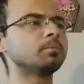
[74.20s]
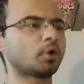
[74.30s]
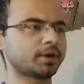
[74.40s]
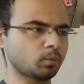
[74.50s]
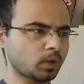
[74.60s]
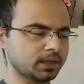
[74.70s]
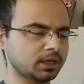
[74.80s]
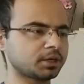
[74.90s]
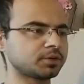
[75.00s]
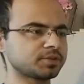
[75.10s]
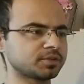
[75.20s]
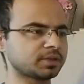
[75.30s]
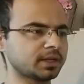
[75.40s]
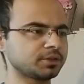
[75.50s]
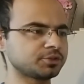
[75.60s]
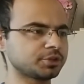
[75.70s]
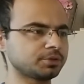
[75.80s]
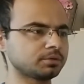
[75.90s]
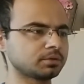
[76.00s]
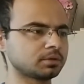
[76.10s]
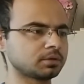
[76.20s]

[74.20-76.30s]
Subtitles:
More than 1 year since that issue.